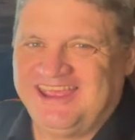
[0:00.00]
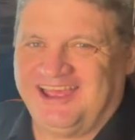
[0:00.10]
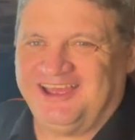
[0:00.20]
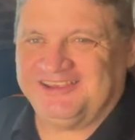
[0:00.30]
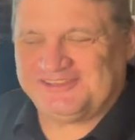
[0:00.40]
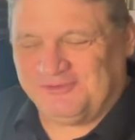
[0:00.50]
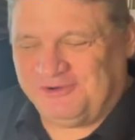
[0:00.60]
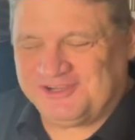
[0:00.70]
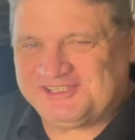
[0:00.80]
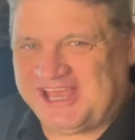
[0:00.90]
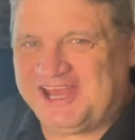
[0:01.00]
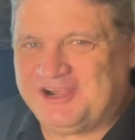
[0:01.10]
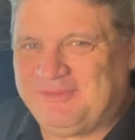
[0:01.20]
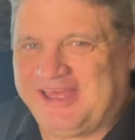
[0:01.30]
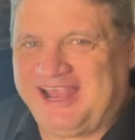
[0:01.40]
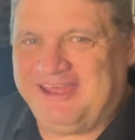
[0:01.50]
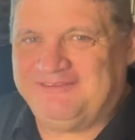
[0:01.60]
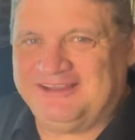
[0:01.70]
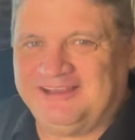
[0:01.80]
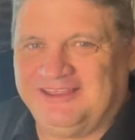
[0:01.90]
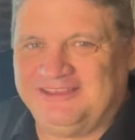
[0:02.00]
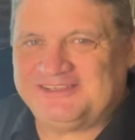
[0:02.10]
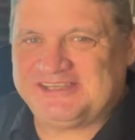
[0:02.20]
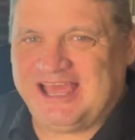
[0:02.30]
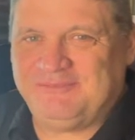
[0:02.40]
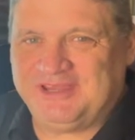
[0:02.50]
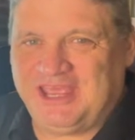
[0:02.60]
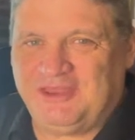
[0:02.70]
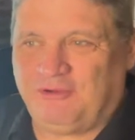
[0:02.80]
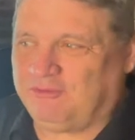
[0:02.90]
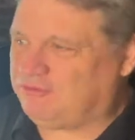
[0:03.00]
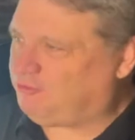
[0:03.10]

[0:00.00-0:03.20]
Uh, so we're excited about having uh, this time together.